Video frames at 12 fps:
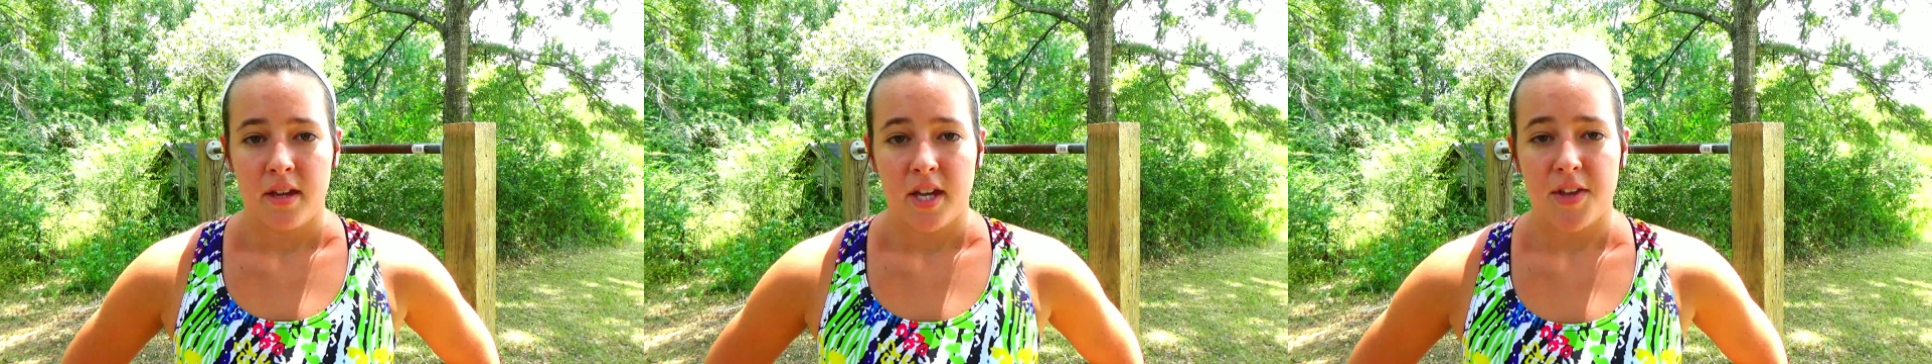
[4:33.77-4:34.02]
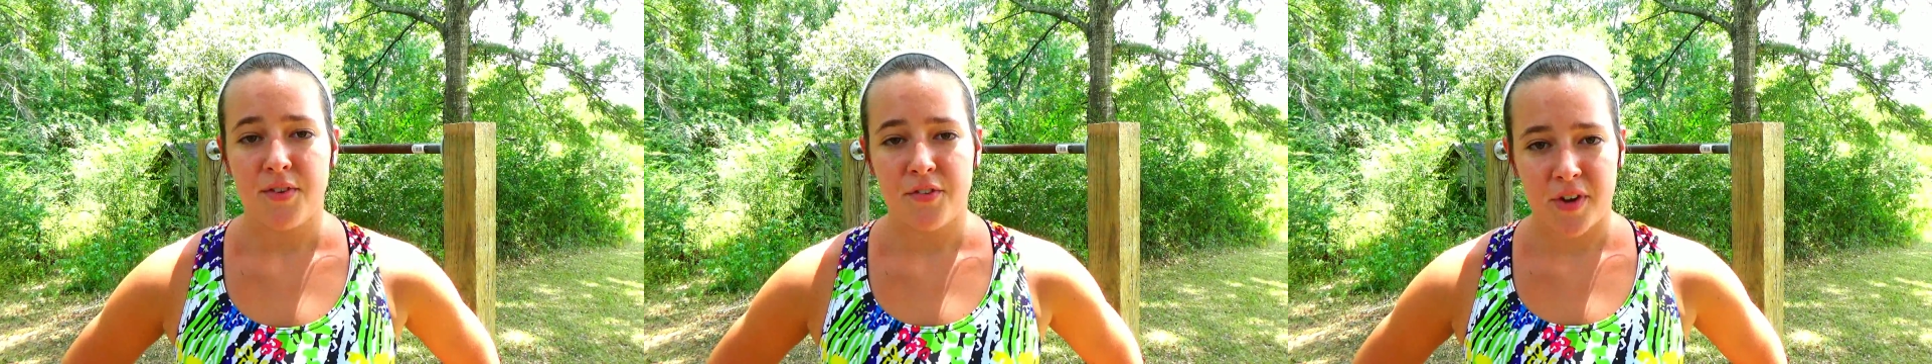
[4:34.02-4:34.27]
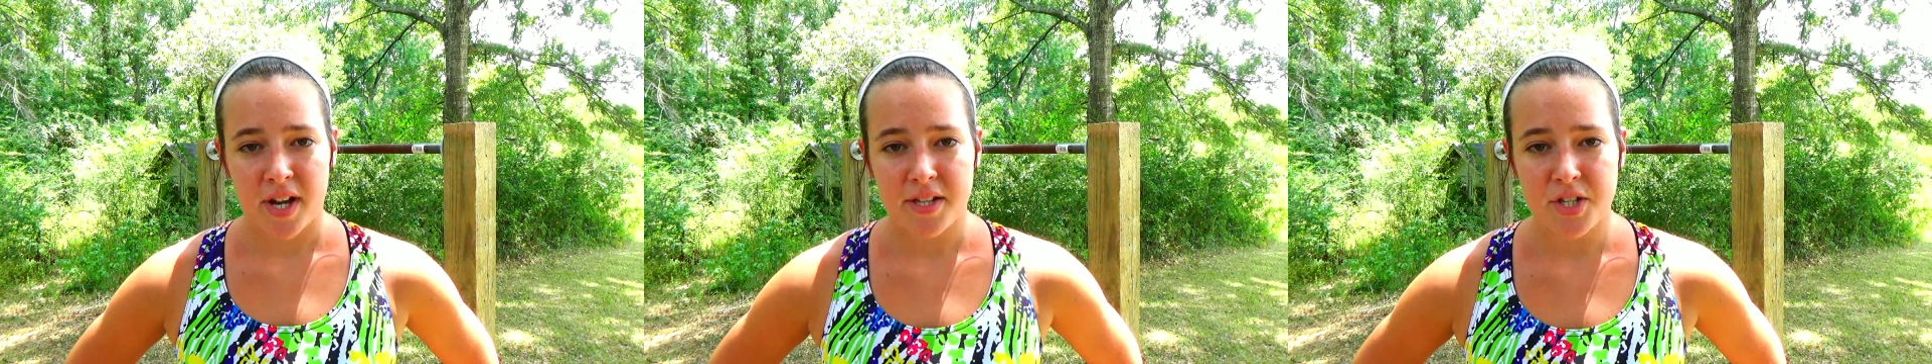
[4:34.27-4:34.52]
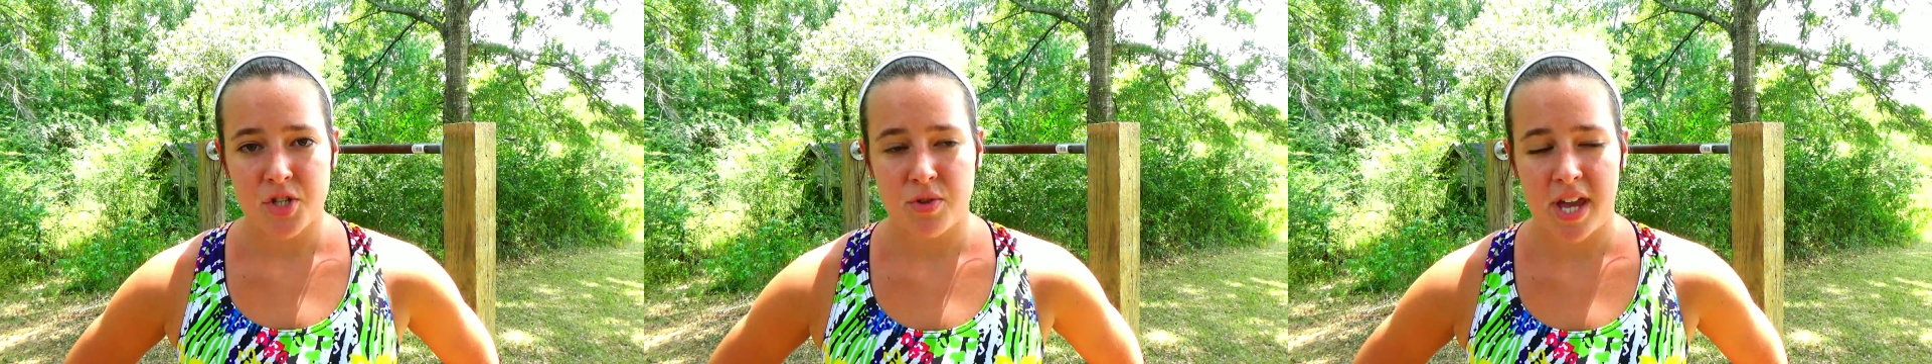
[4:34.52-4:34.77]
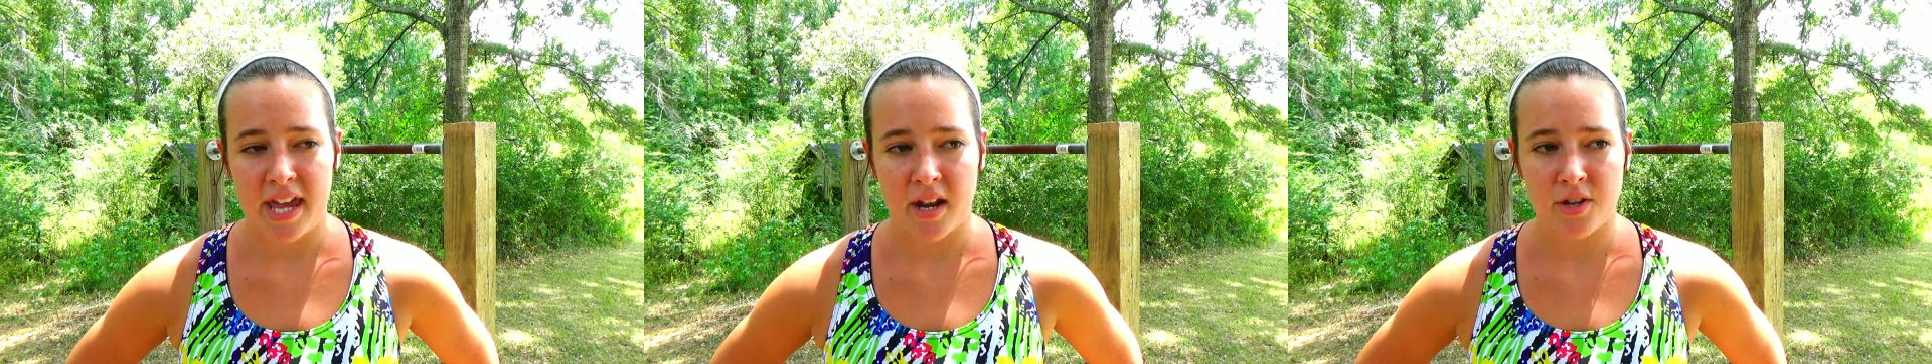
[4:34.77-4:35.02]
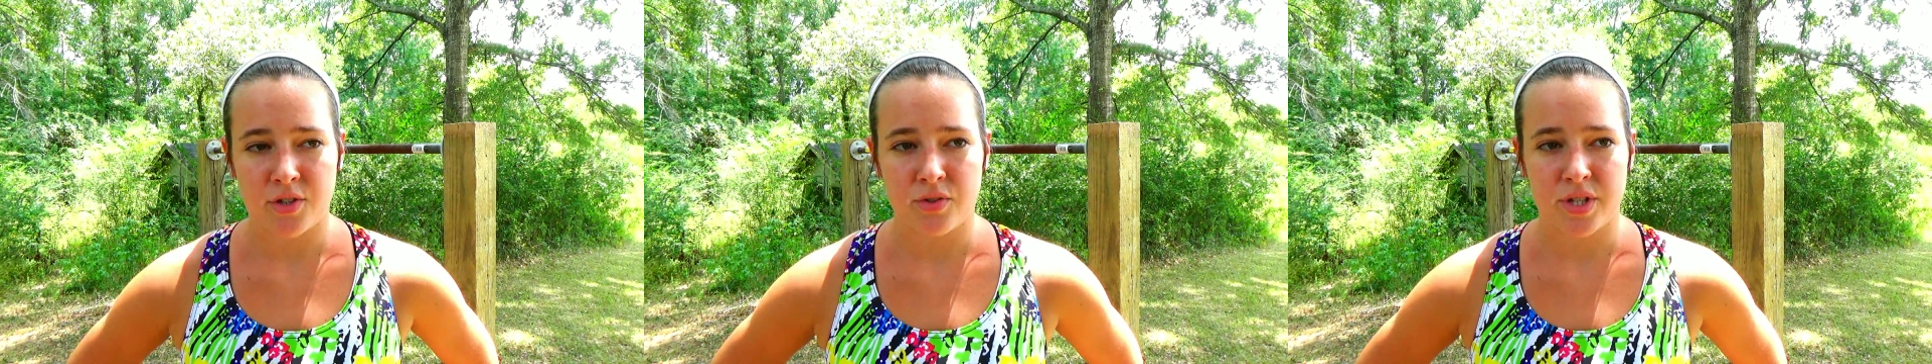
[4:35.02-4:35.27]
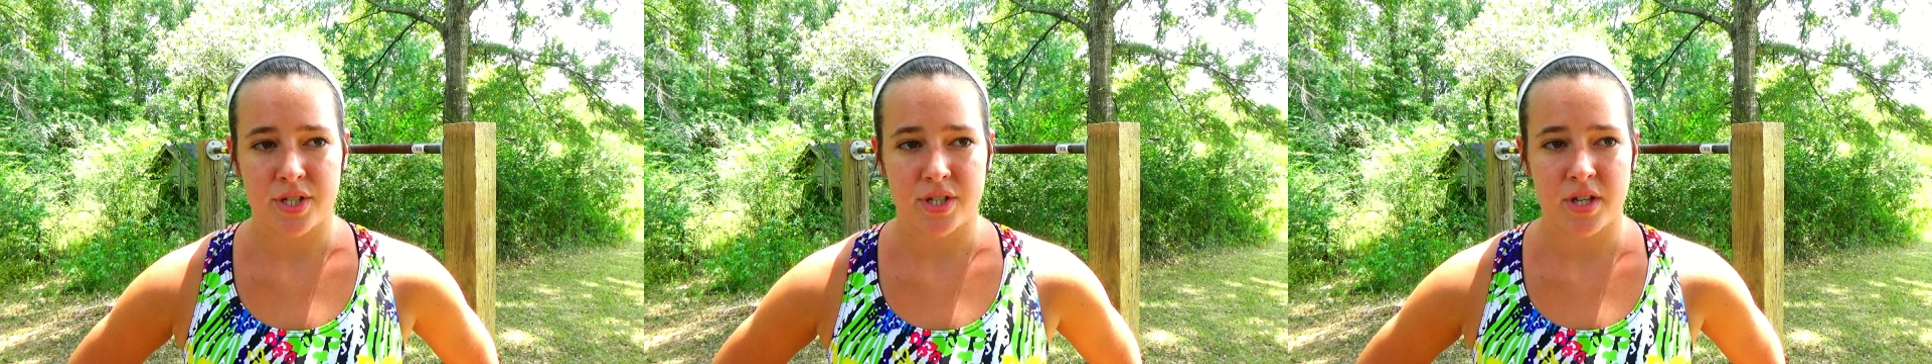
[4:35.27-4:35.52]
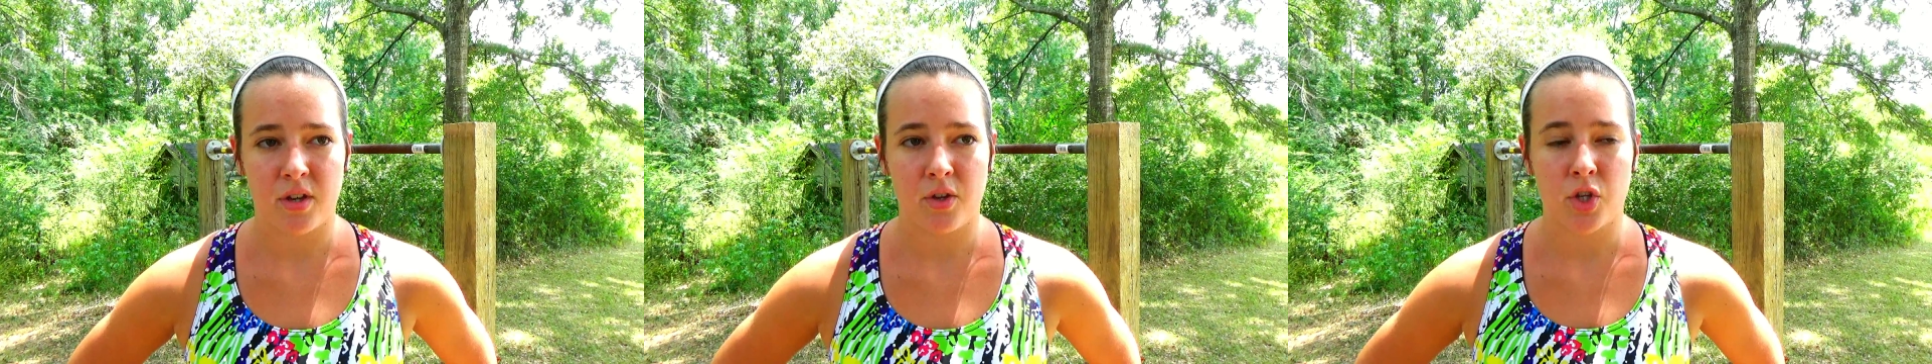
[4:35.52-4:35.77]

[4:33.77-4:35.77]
If you find that you cannot do this skill,